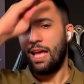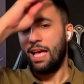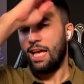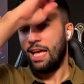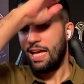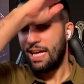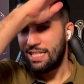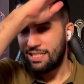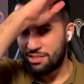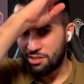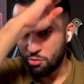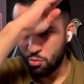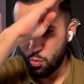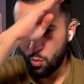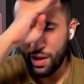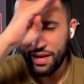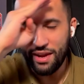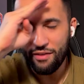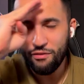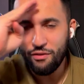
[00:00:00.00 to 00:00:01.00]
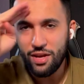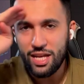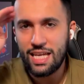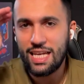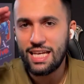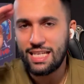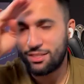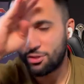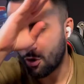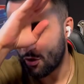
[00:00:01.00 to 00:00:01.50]
He's, whenever
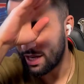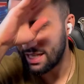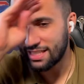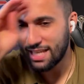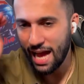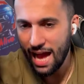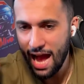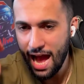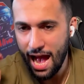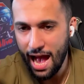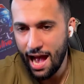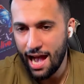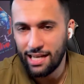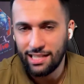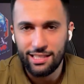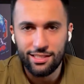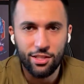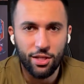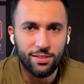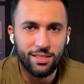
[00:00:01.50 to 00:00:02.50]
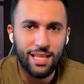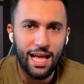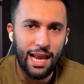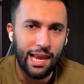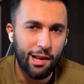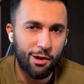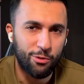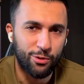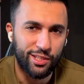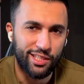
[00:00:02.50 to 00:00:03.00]
he's got his hat and he does that
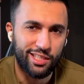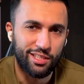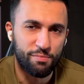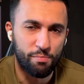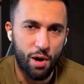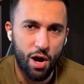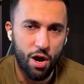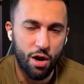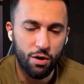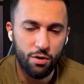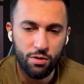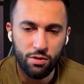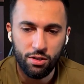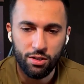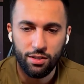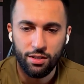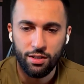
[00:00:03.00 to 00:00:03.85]
little smile,